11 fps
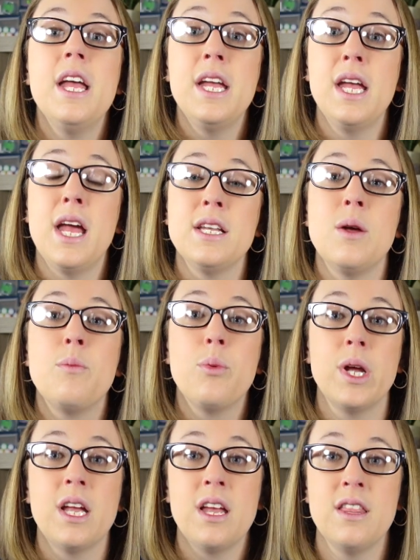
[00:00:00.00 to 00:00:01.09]
and
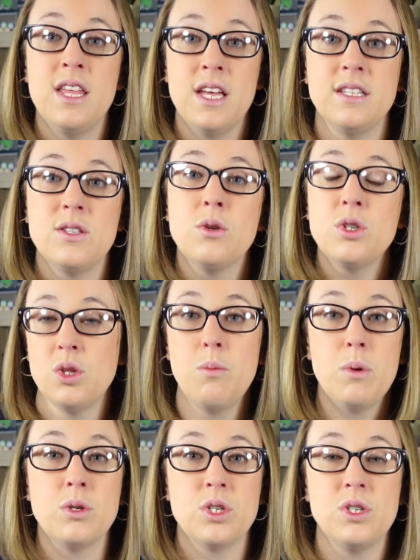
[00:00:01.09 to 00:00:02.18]
bring this social
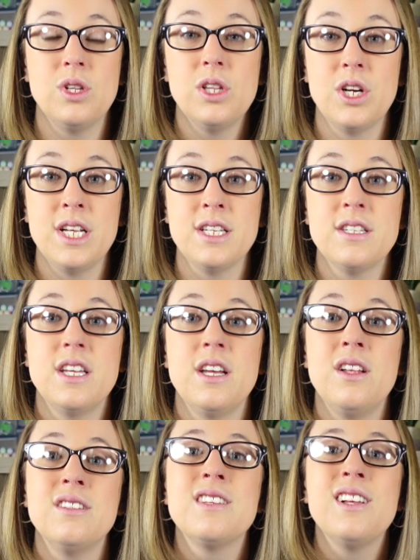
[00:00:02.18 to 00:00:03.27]
emotional learning
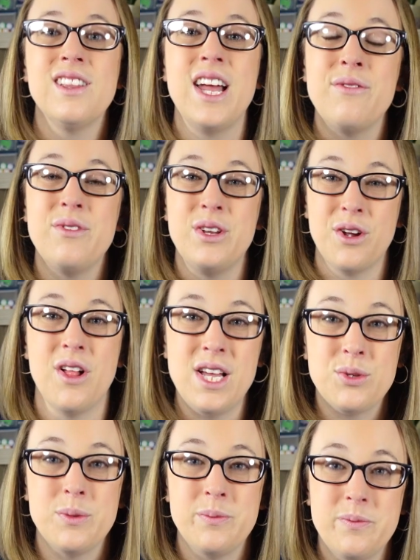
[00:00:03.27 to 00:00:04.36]
skill to life in your
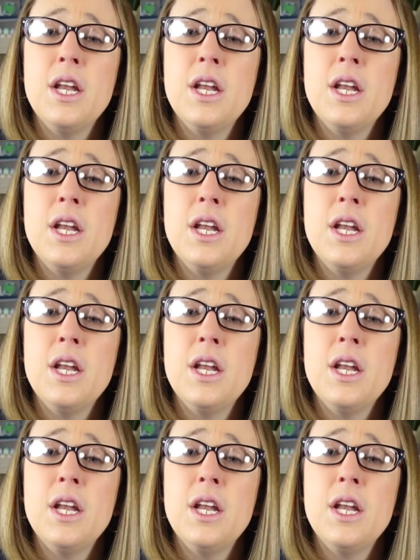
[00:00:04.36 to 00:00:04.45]
classroom.